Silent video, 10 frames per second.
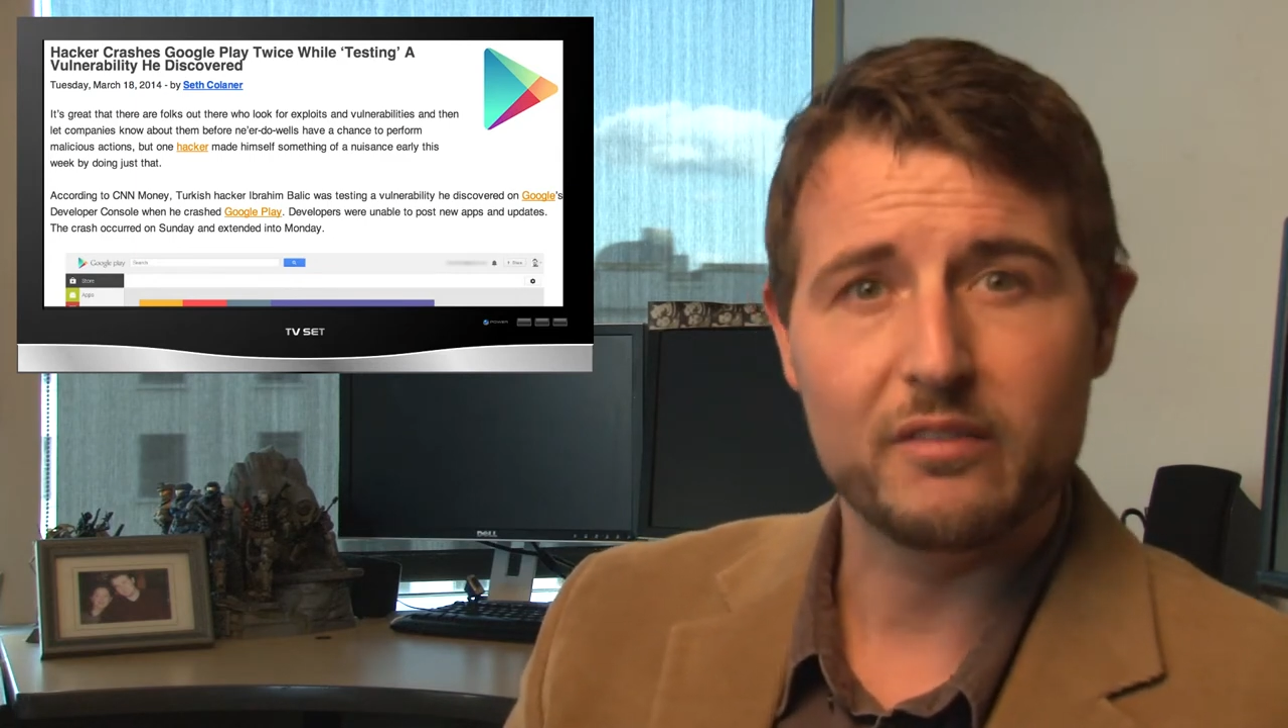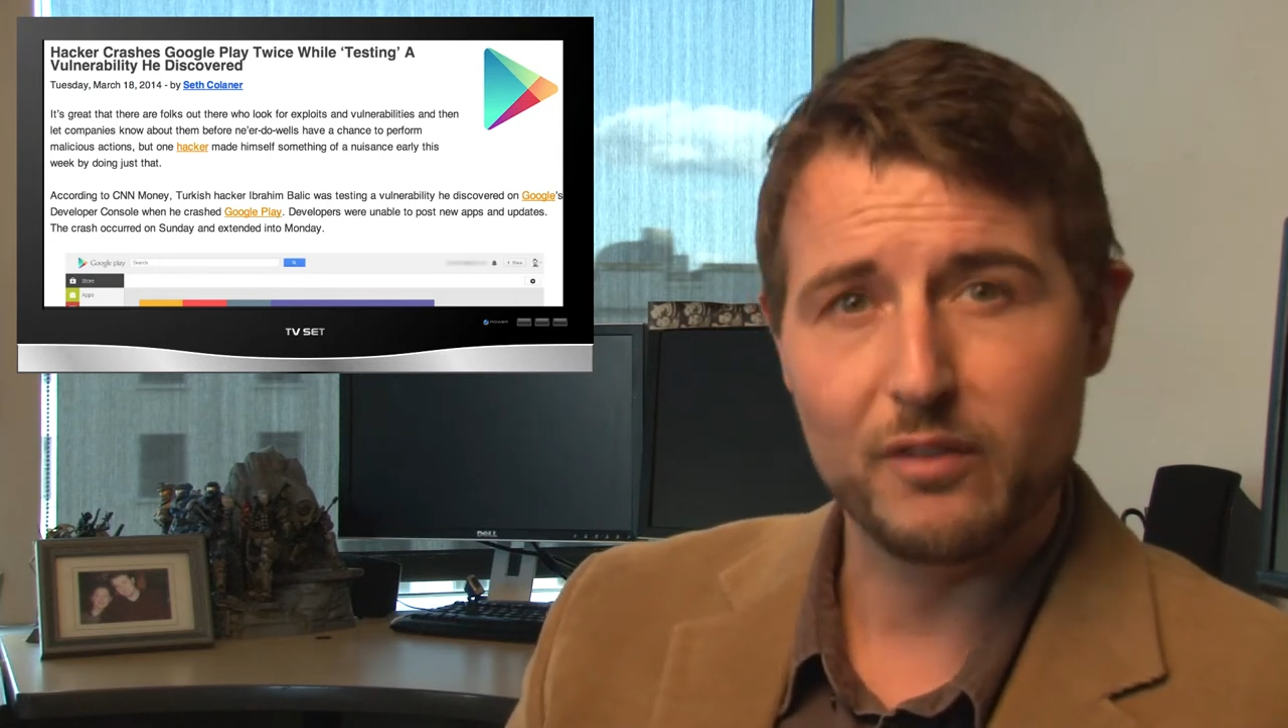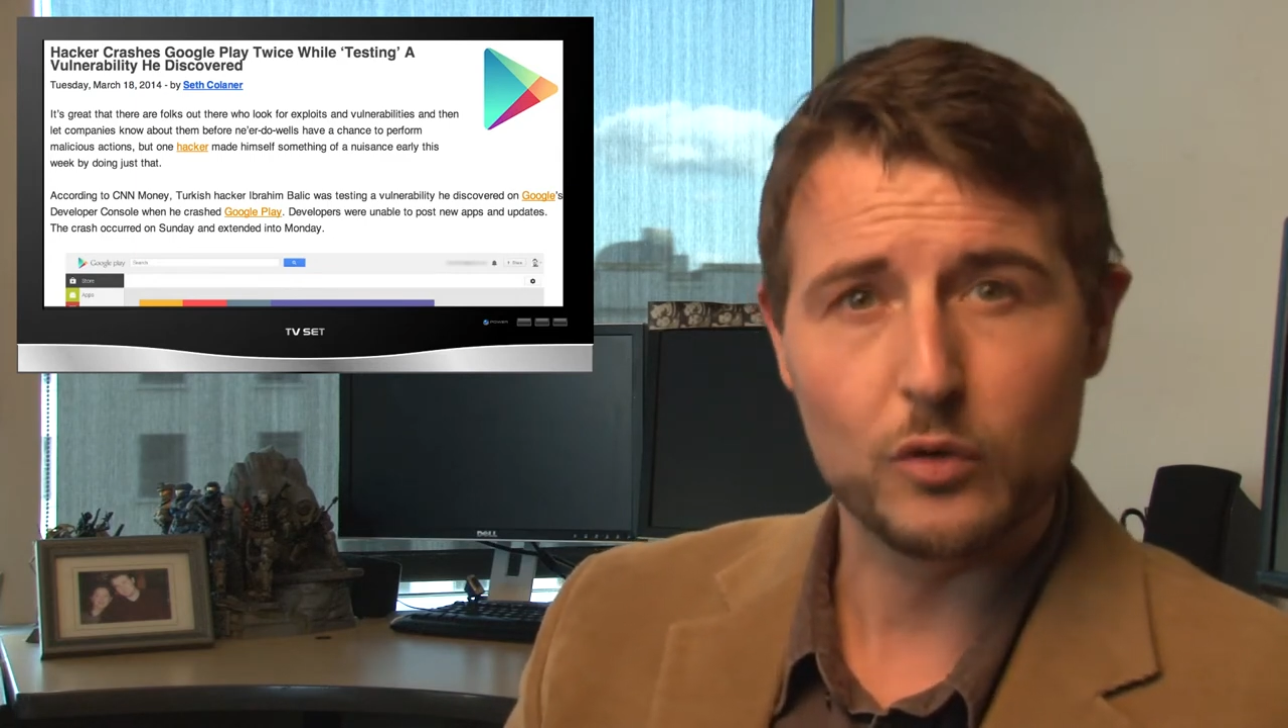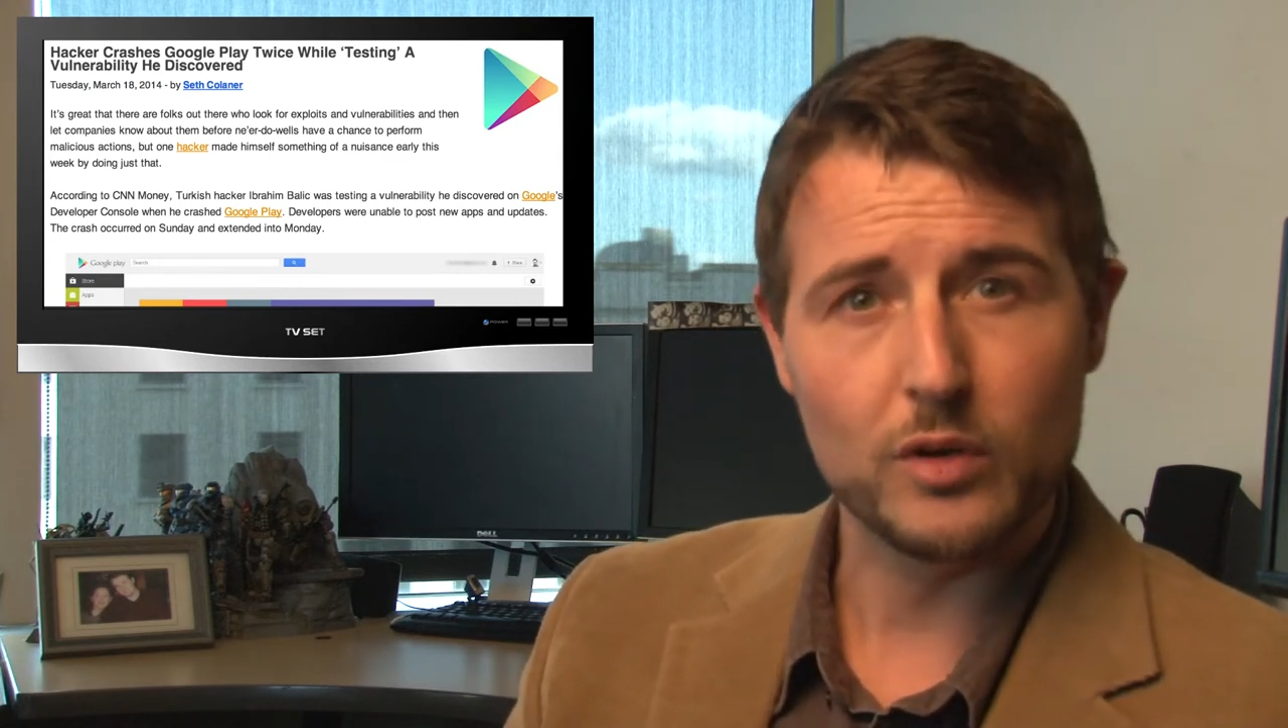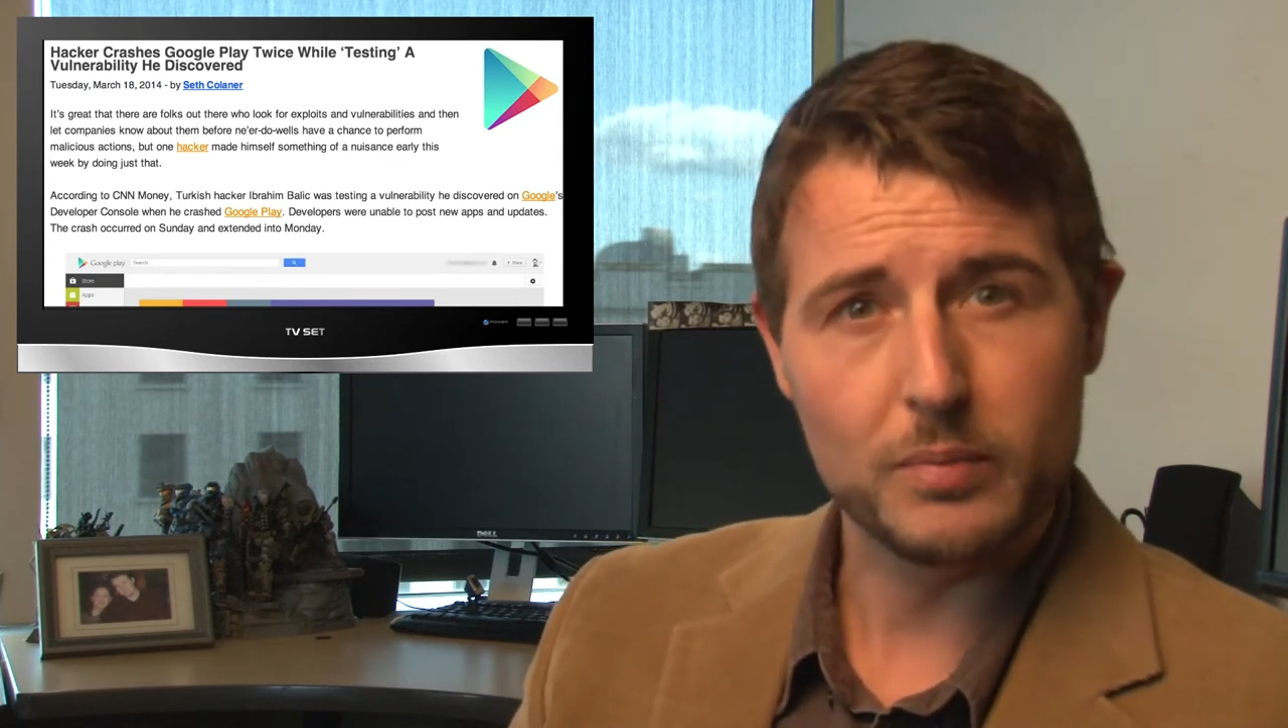
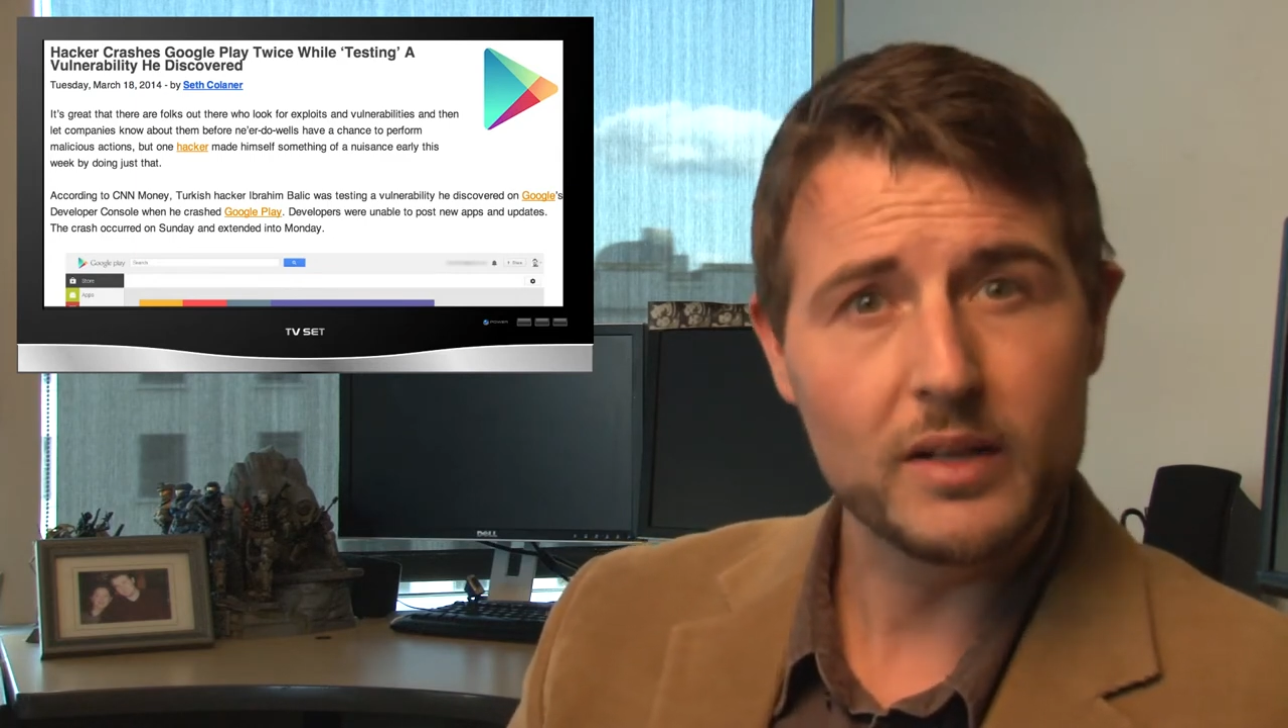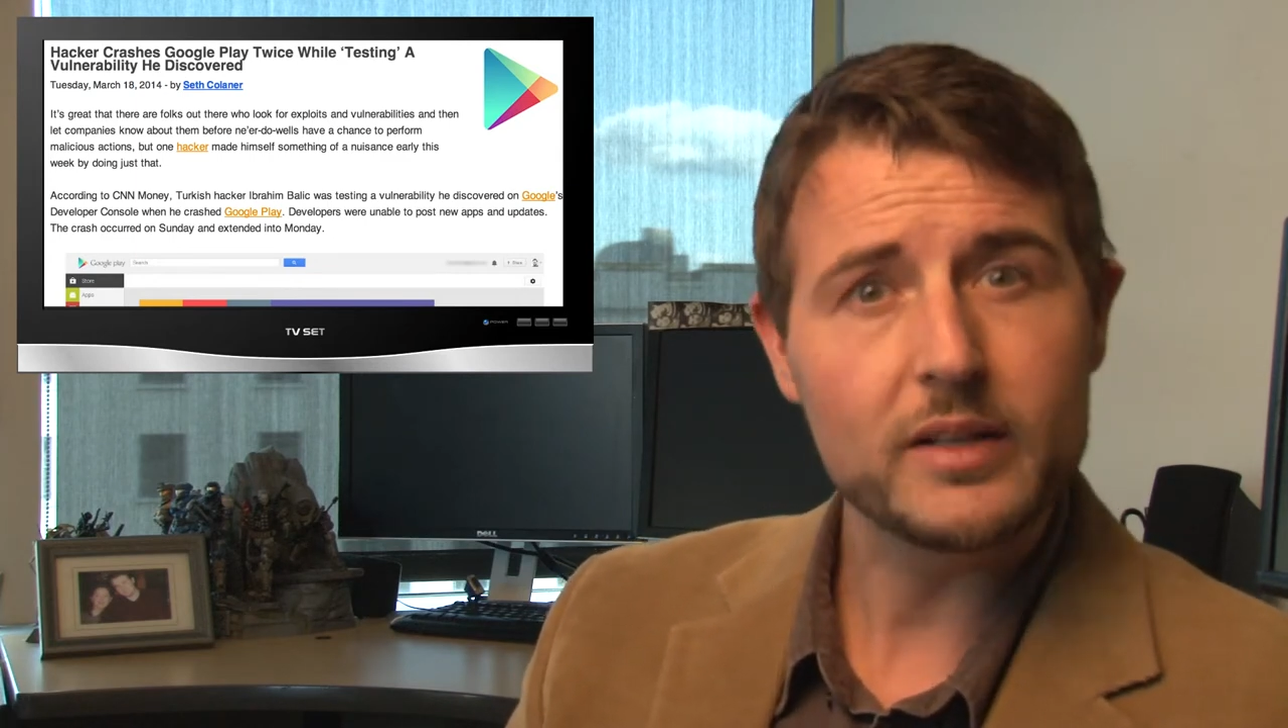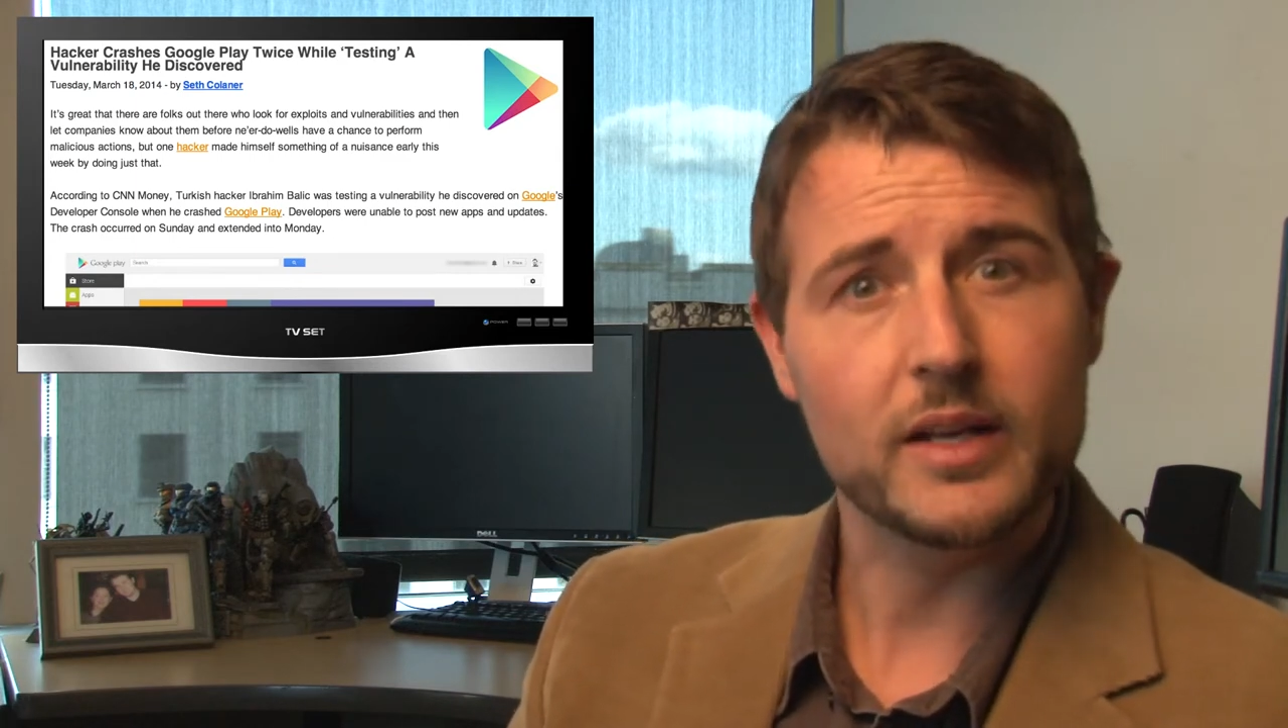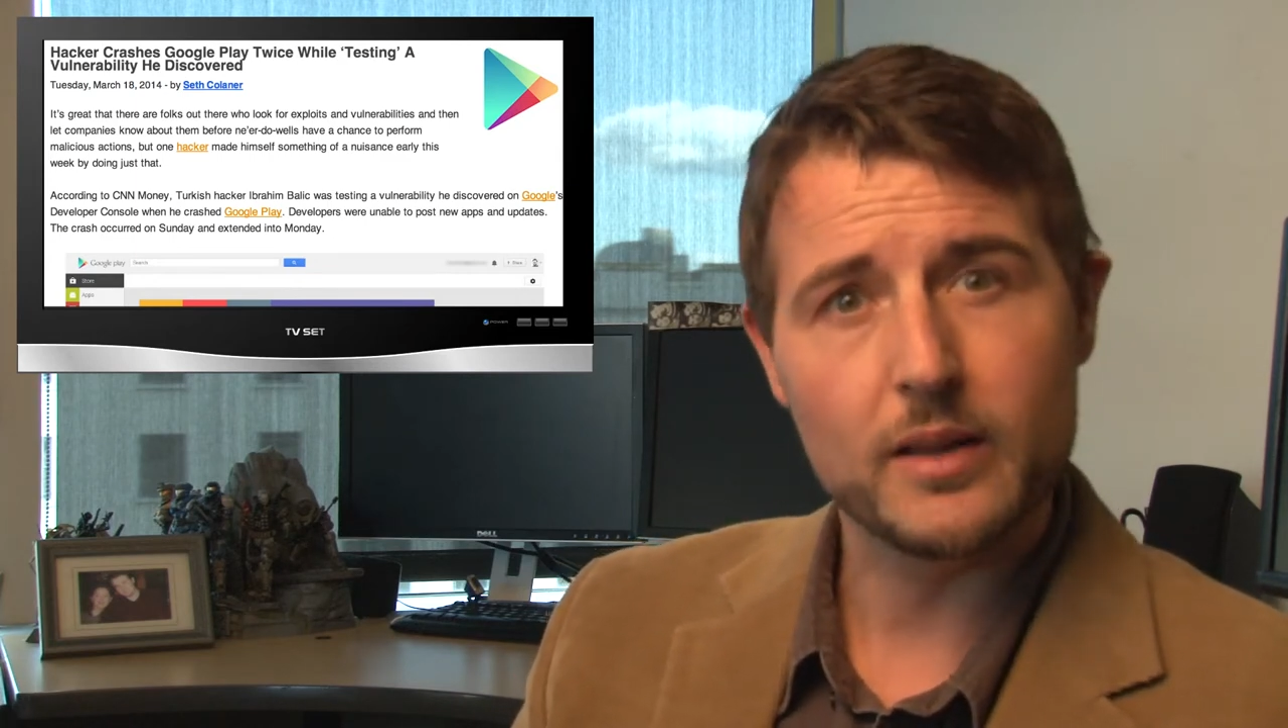vulnerability